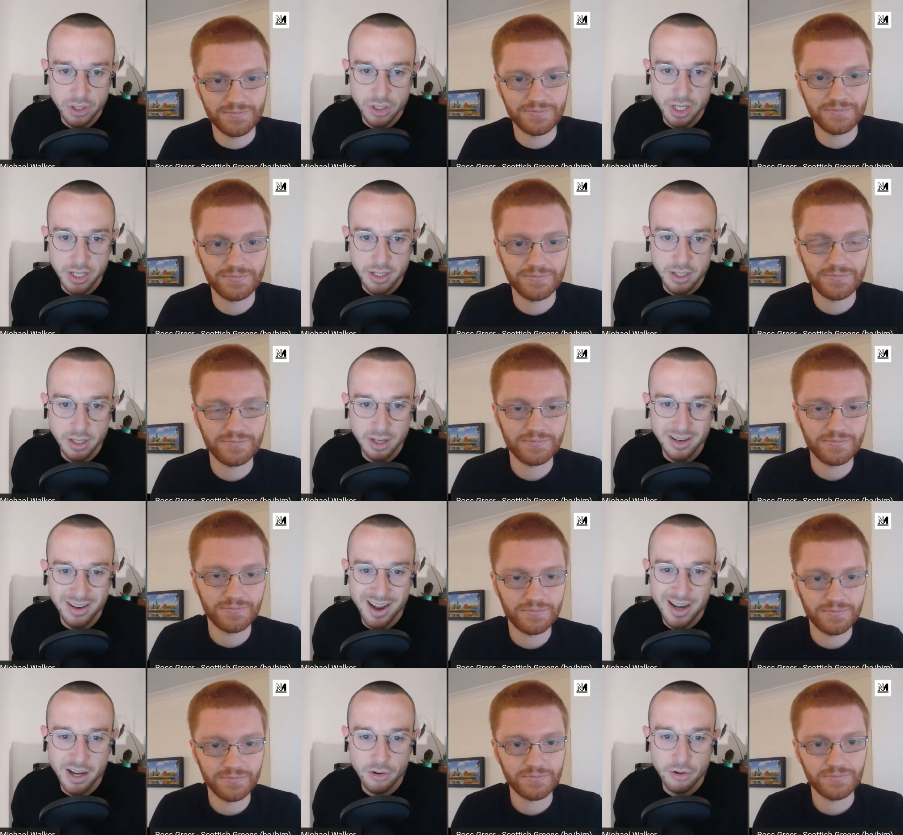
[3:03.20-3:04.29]
Speaker 1: suggests that
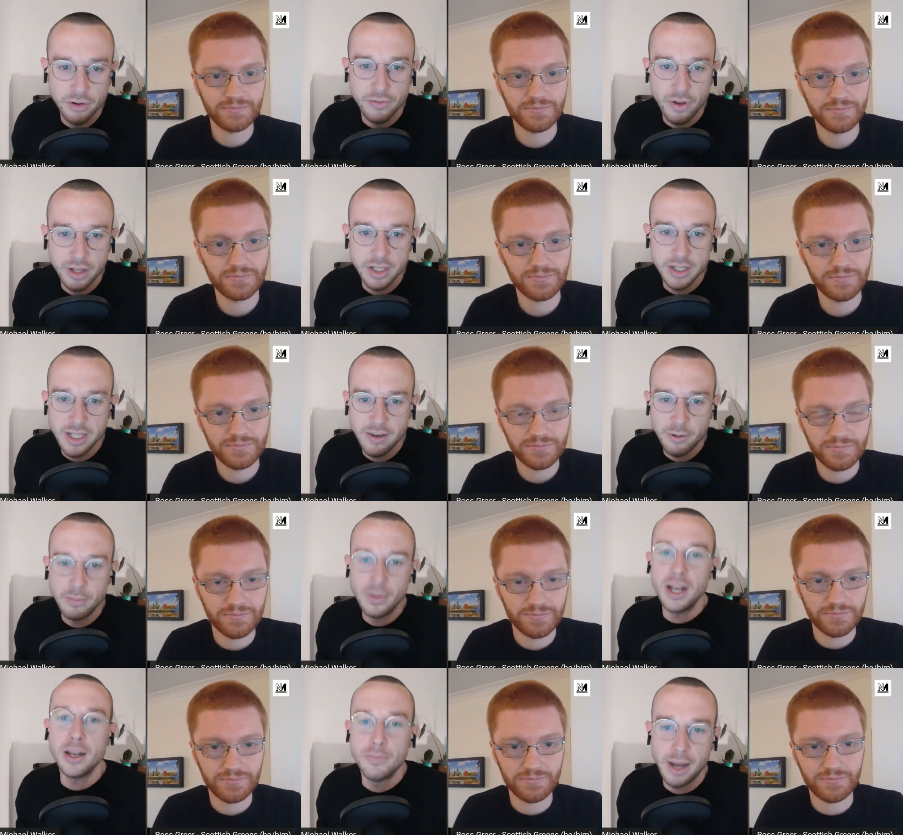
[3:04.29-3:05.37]

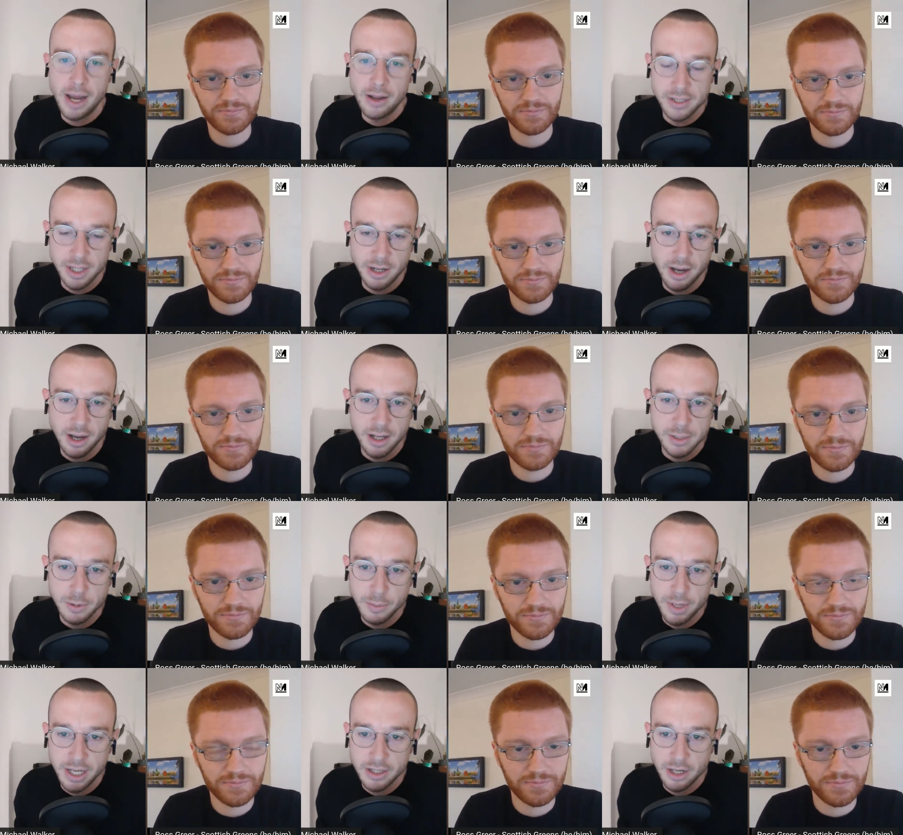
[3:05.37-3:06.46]
937 million pounds in cuts have
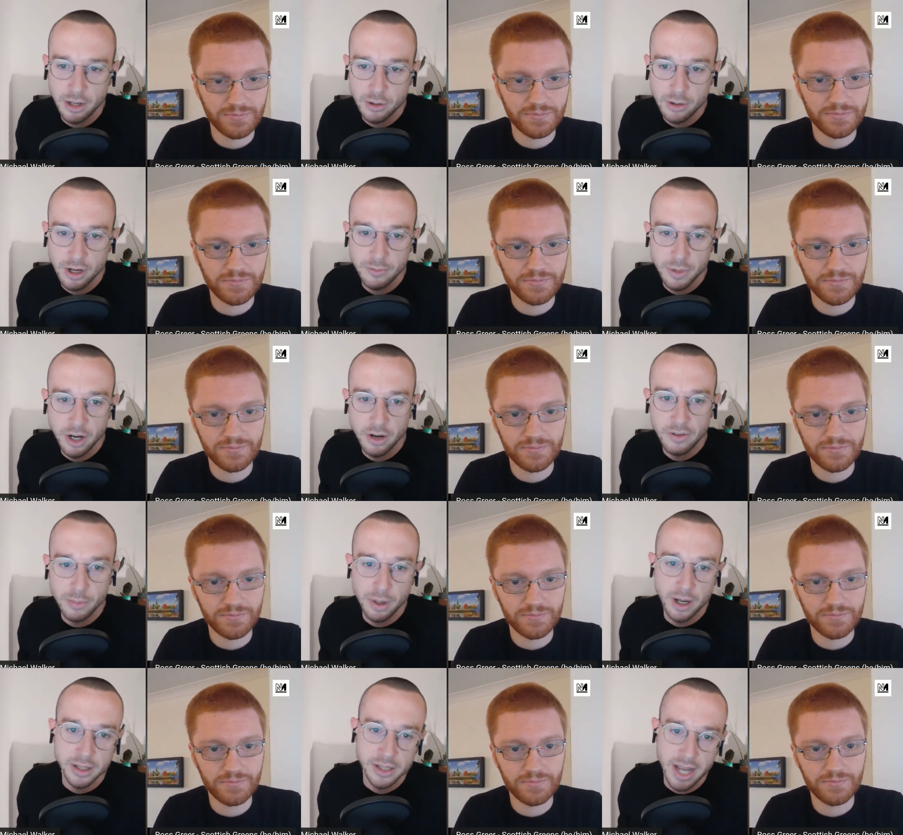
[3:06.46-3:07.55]
been made to local government over the
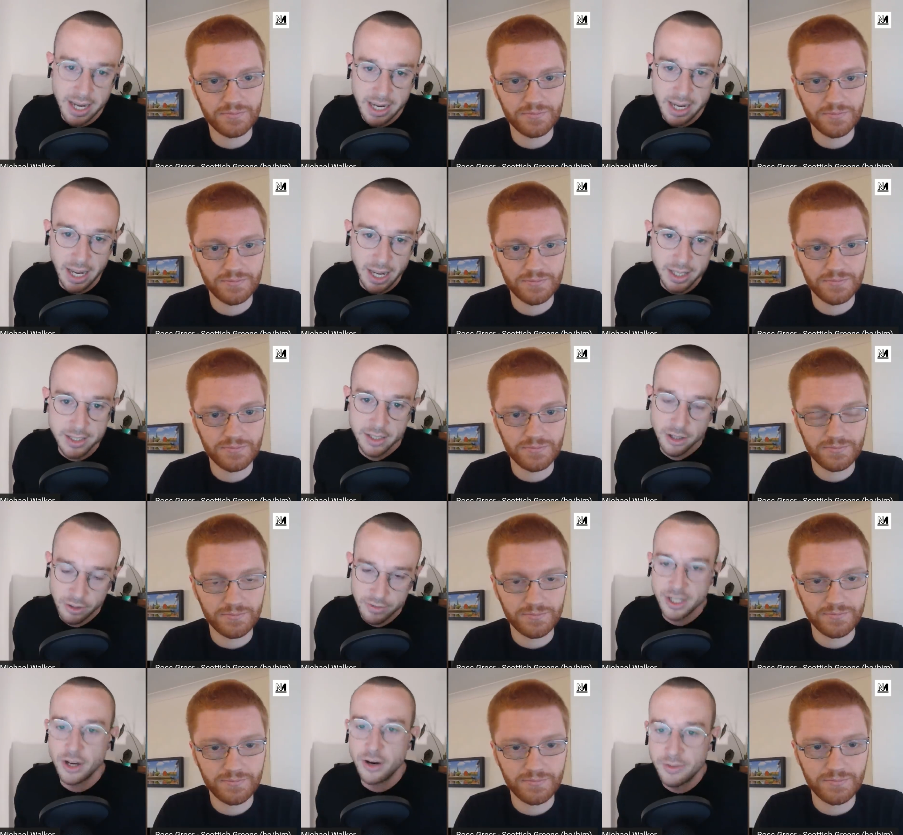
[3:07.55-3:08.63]
past eight years.
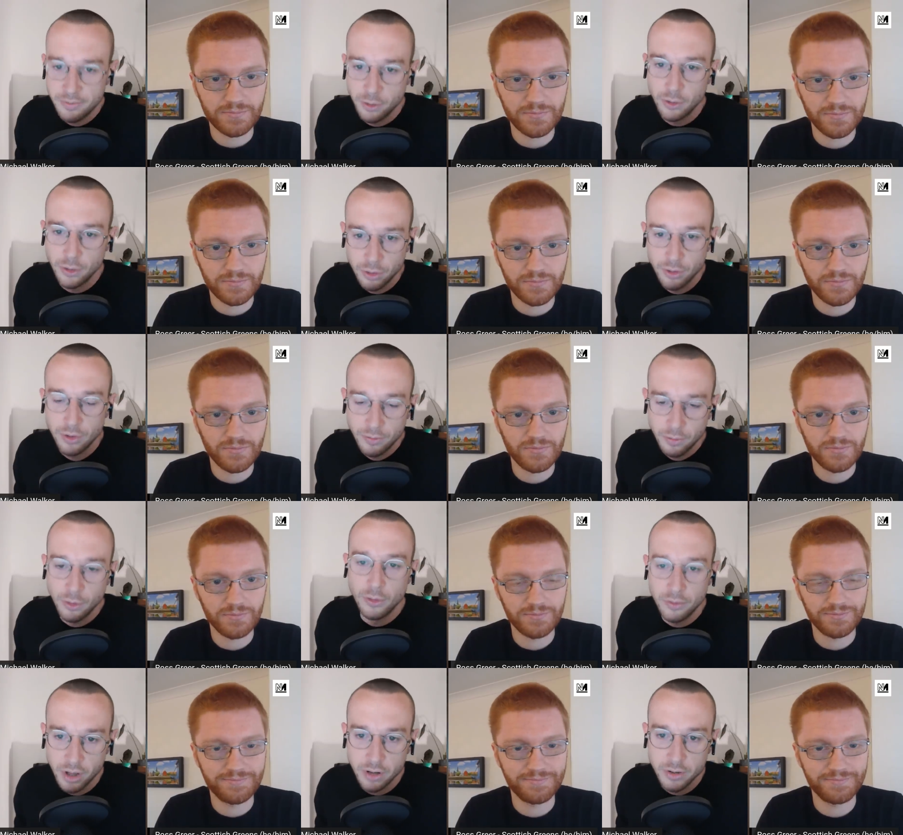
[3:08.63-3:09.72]
Obviously, only four
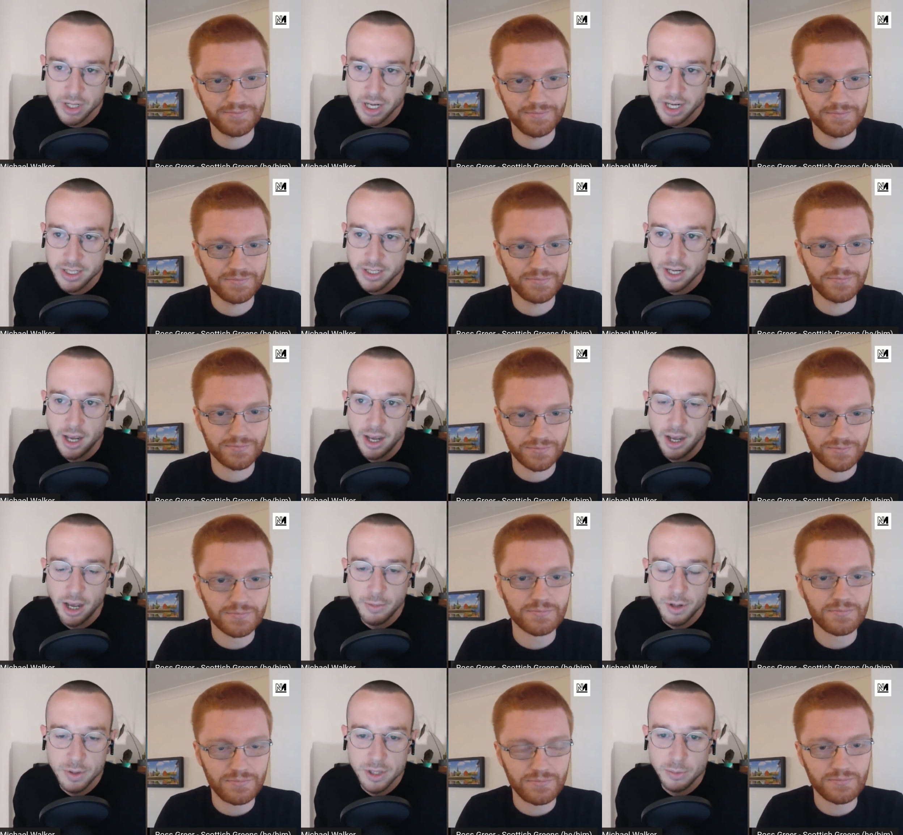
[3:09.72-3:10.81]
four of those years
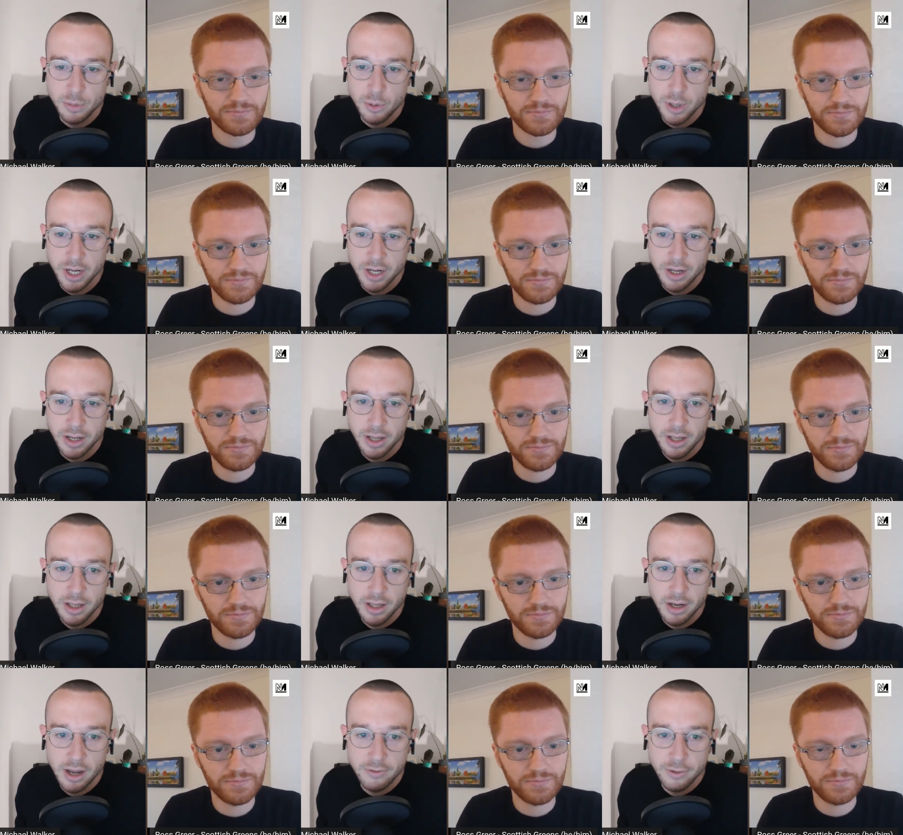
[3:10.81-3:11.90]
um, you were supporting
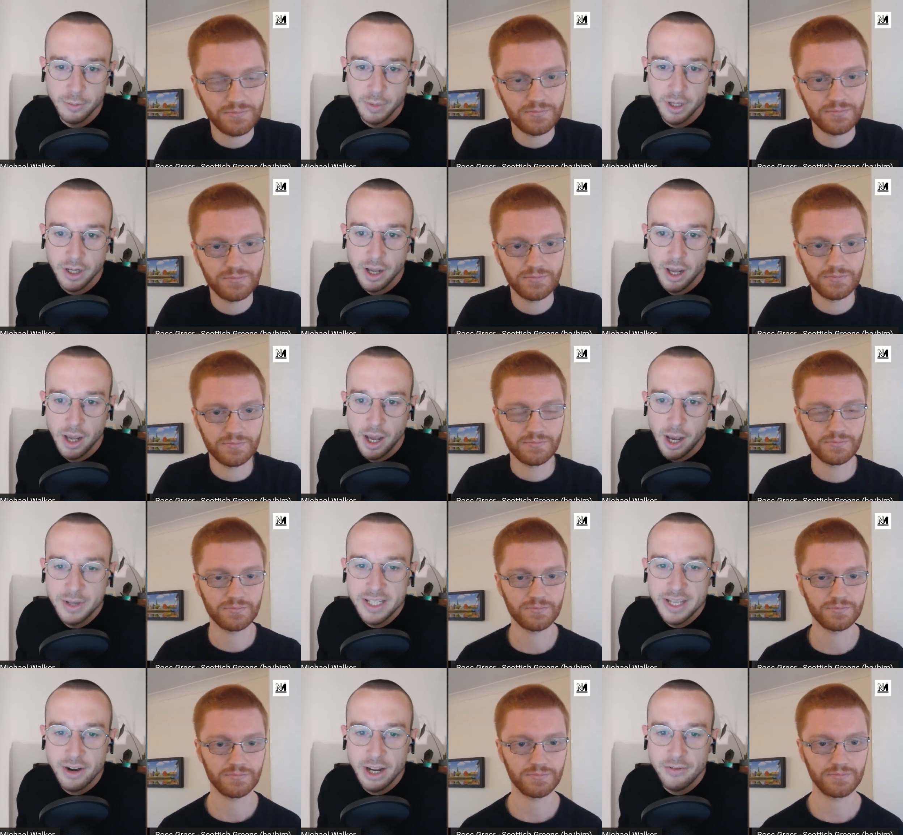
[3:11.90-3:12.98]
the government. I um, mean,
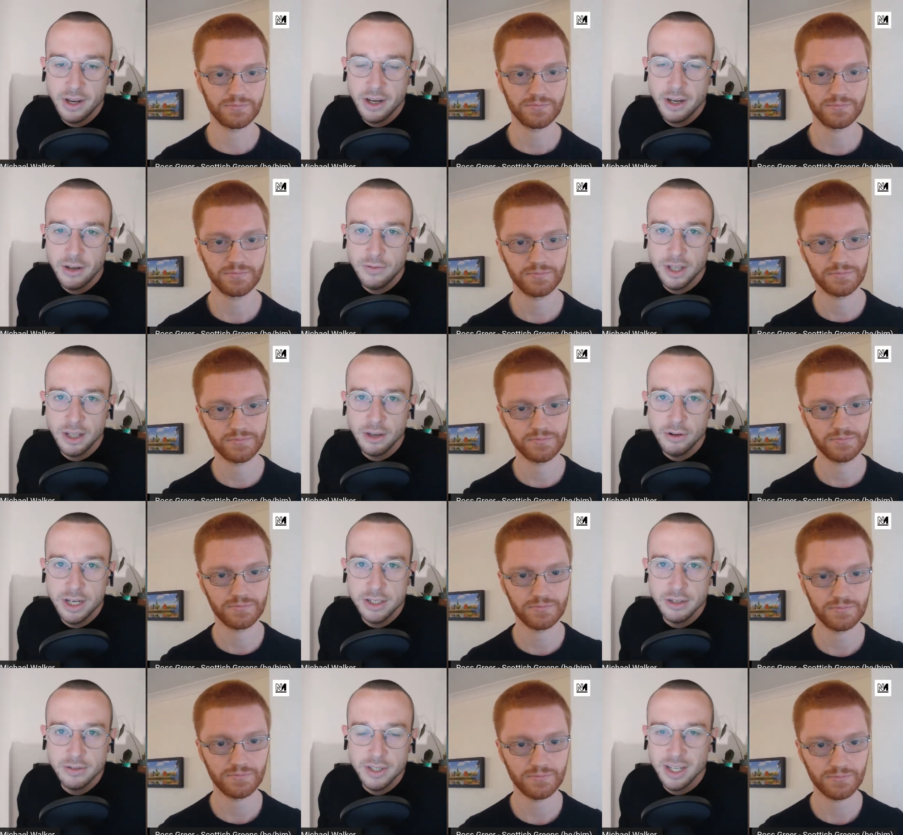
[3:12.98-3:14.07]
is there anything you think the
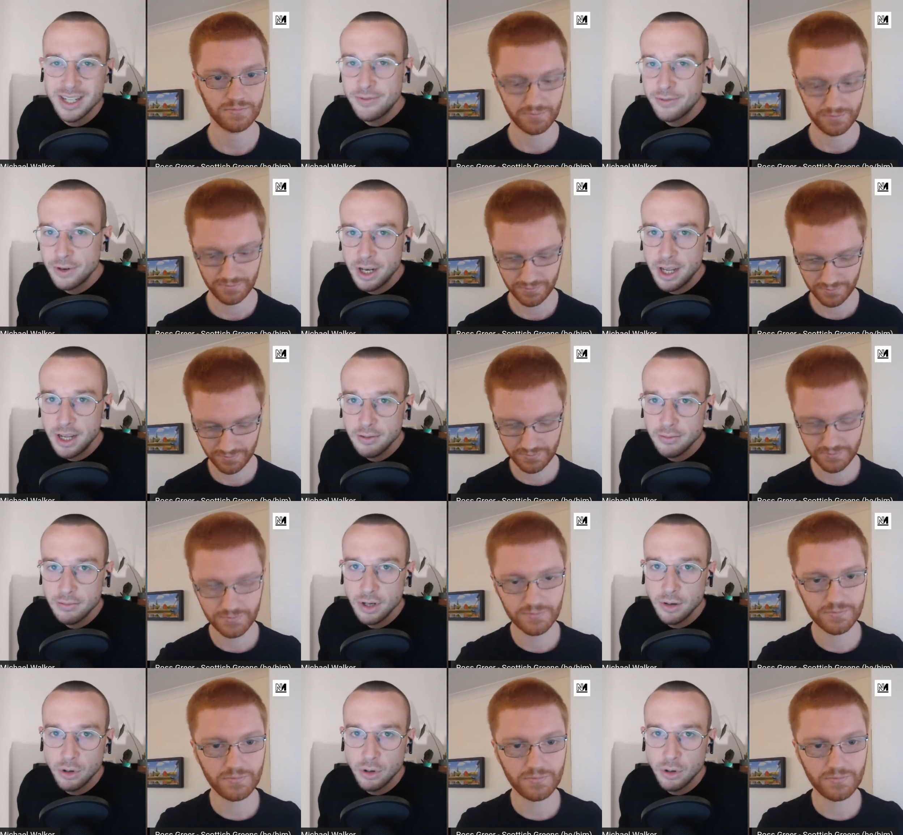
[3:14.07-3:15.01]
Greens could have done differently? You know,